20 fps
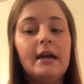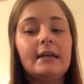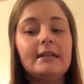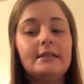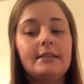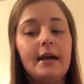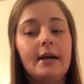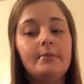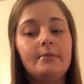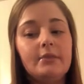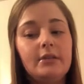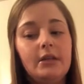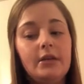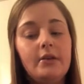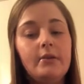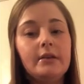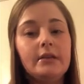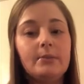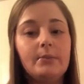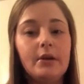Type 2
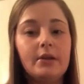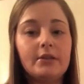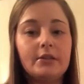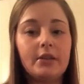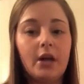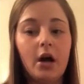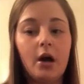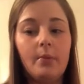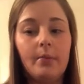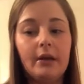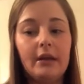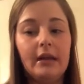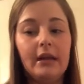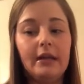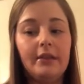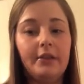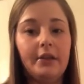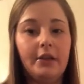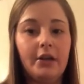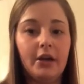is most common in
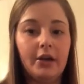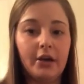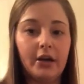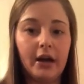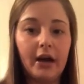the younger,